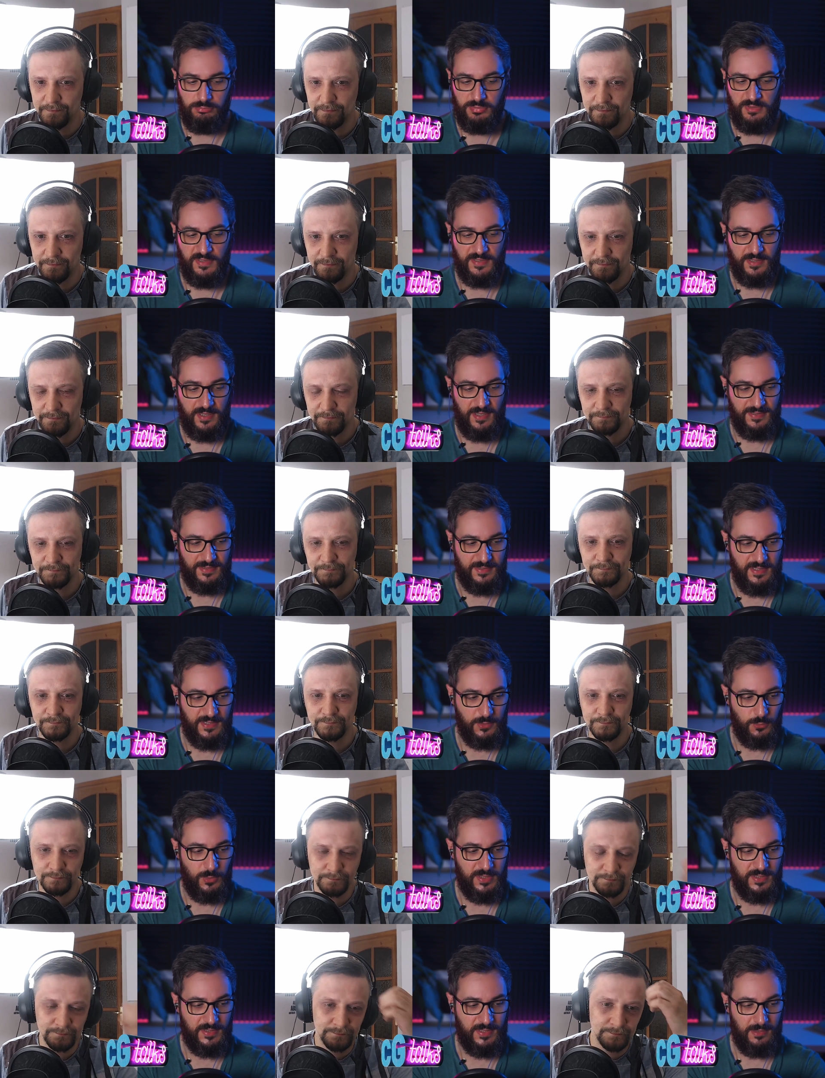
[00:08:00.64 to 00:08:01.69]
Speaker 1: discuss this
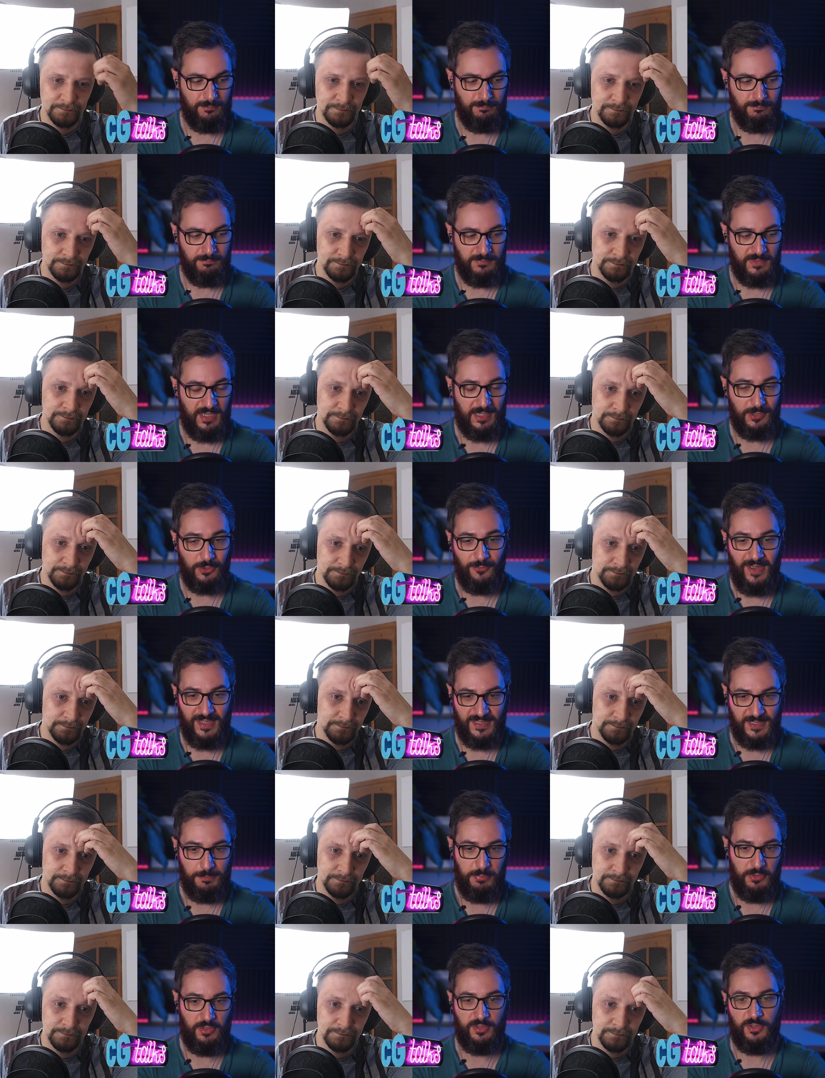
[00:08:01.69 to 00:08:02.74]
with some kind of
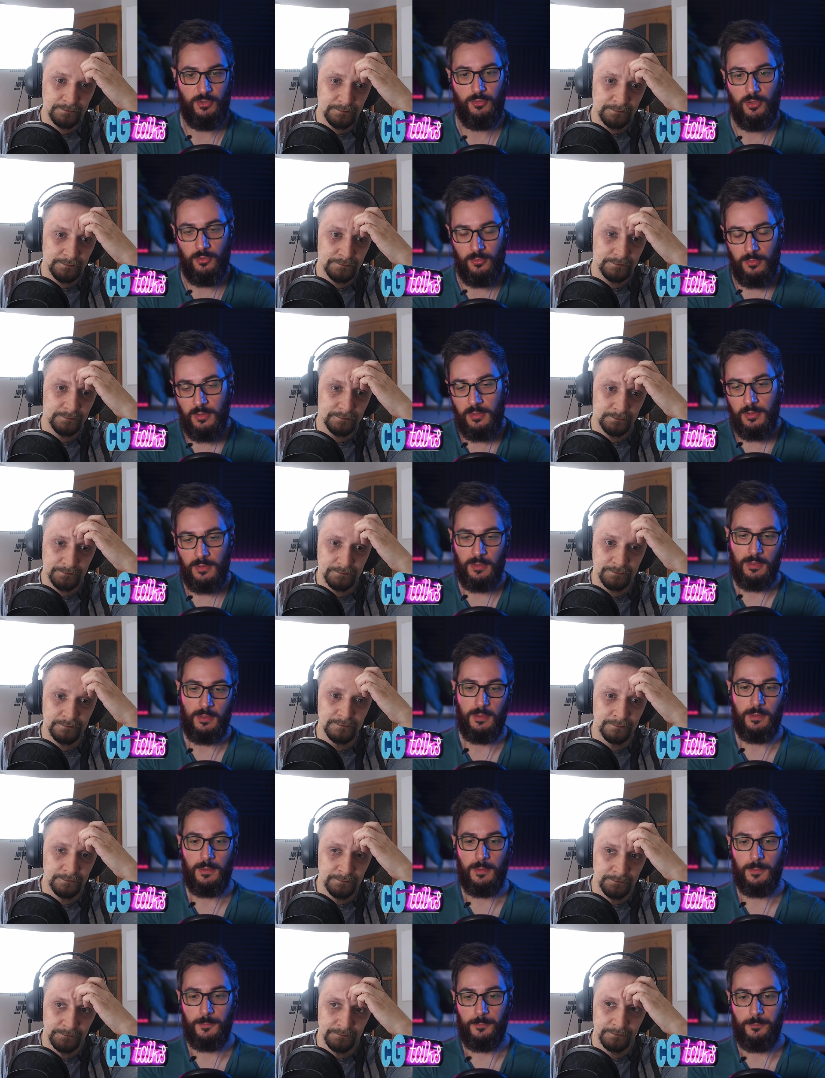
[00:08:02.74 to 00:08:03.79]
expert you know
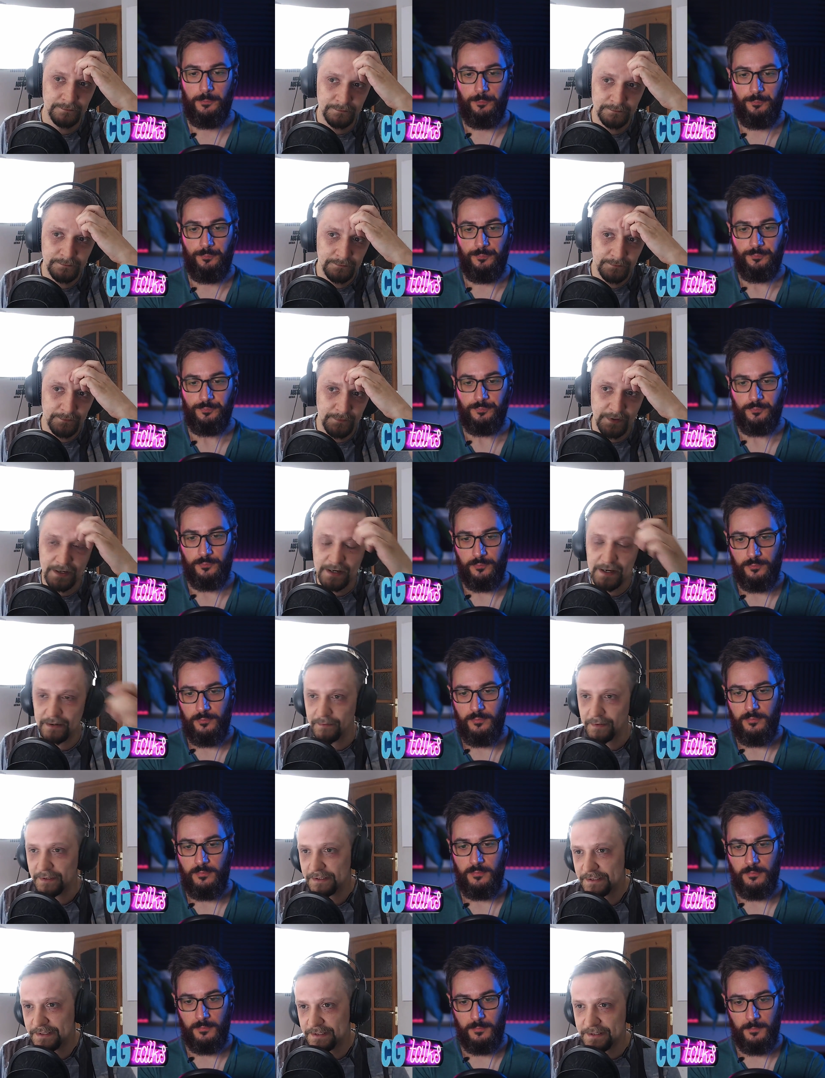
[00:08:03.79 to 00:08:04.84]
Speaker 2: mm -hmm. yeah
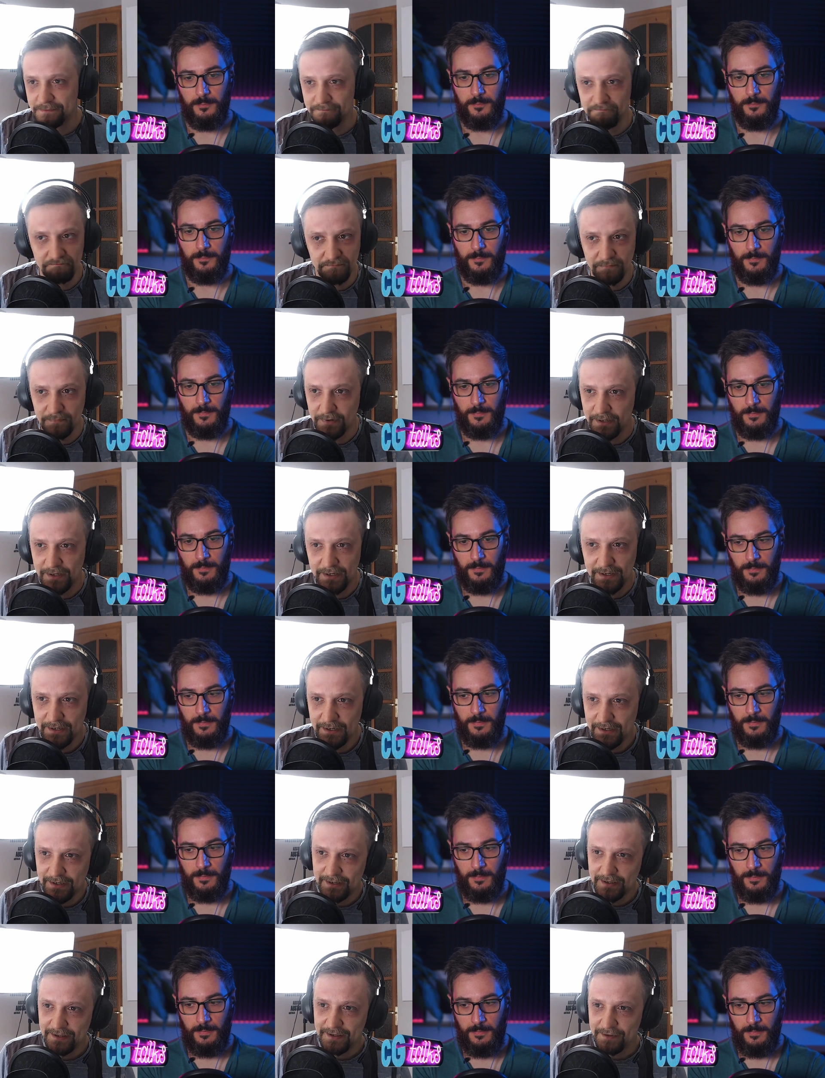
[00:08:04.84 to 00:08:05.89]
that's
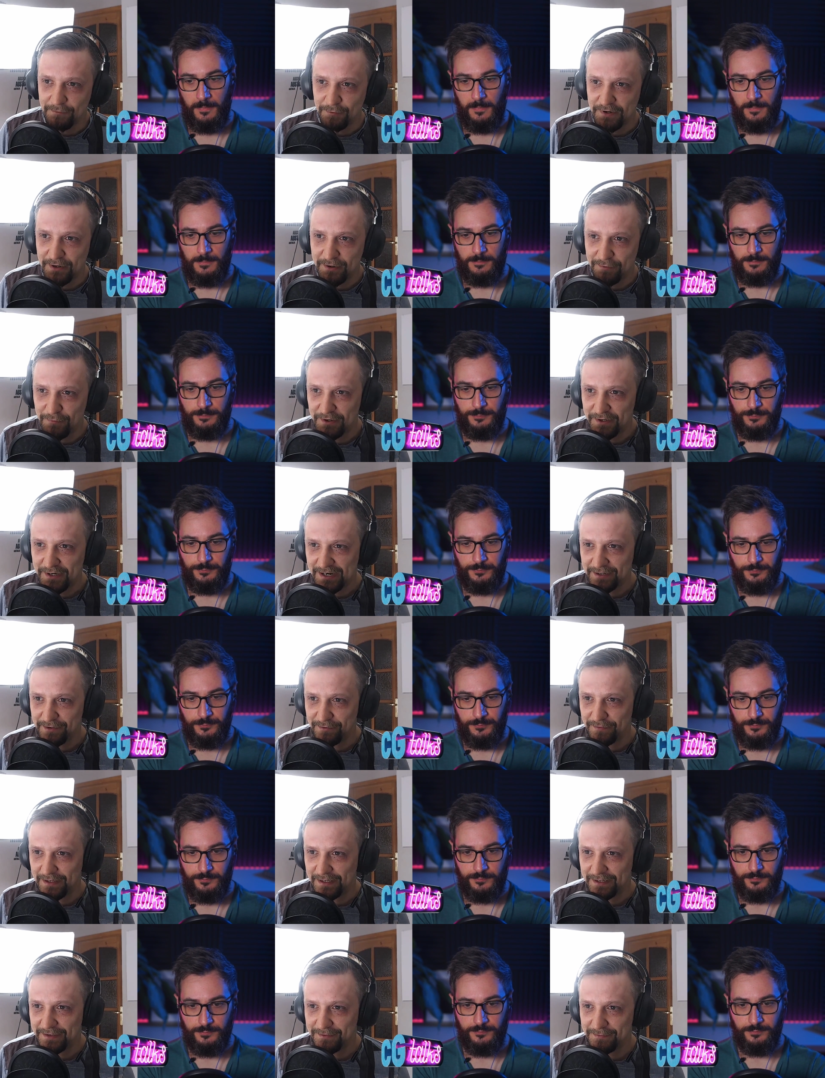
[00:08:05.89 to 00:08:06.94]
we are we're kind of
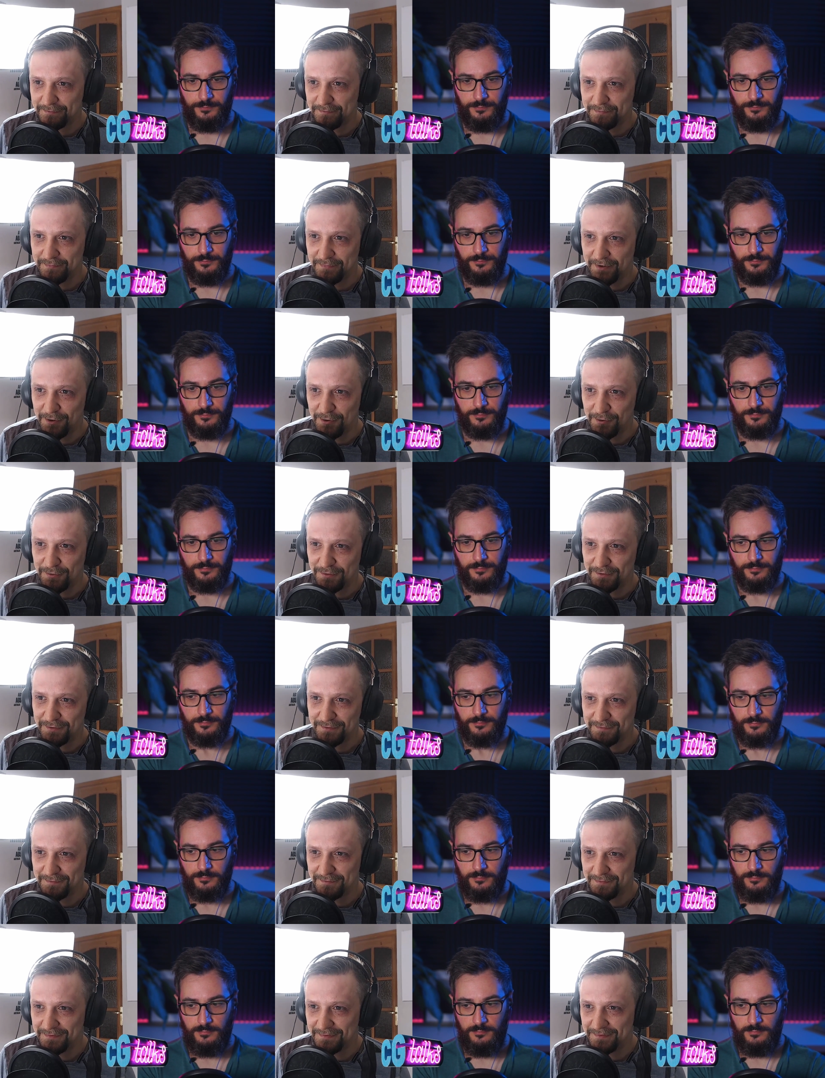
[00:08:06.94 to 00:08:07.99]
like all
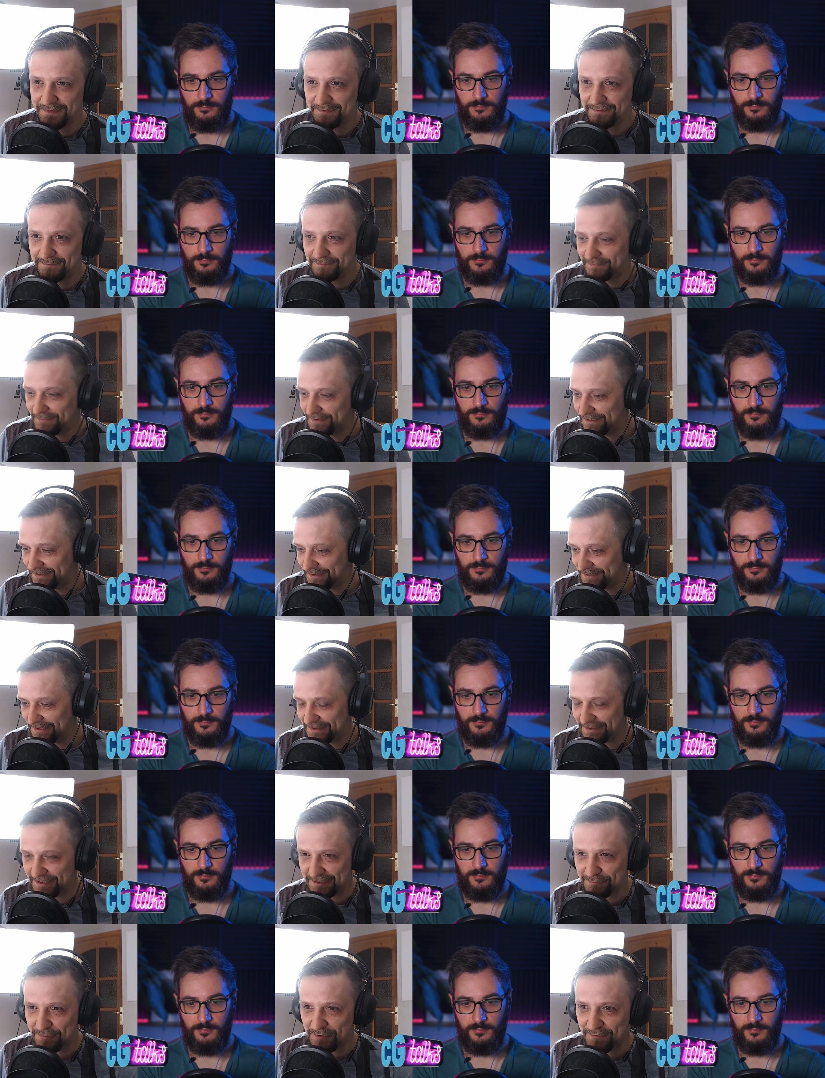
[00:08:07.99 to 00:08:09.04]
uh,
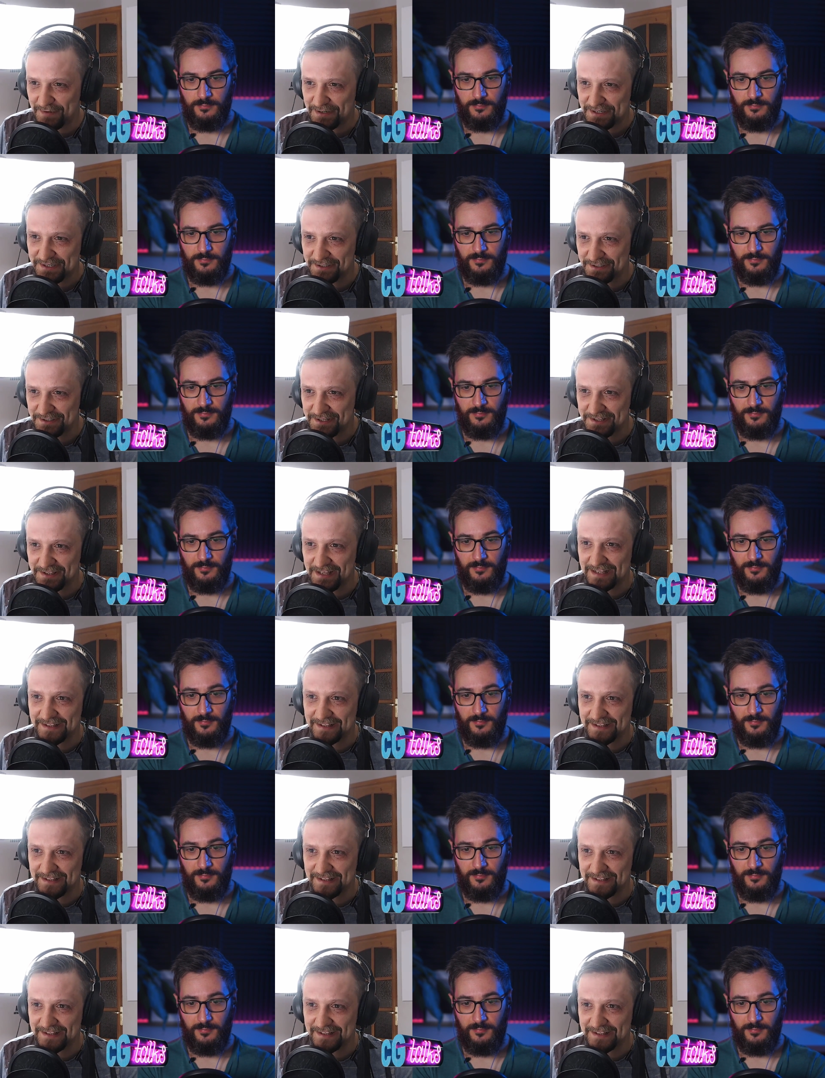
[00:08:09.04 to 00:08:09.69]
not professionals in